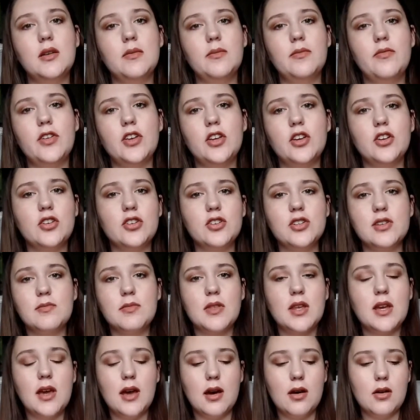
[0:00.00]
figure
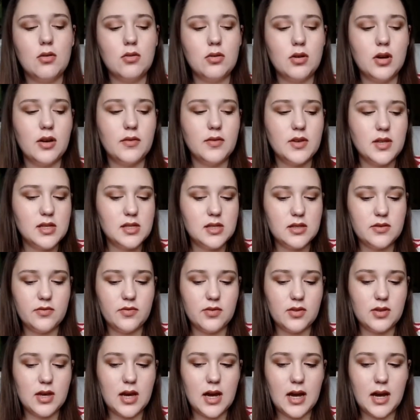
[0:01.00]
something out, obviously,
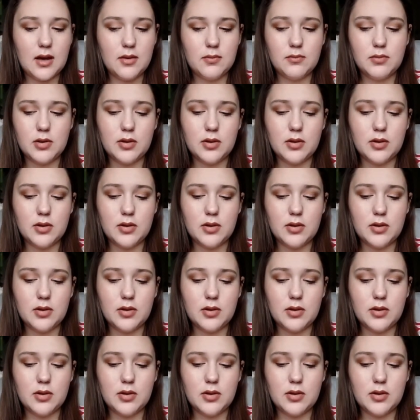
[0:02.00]
for that,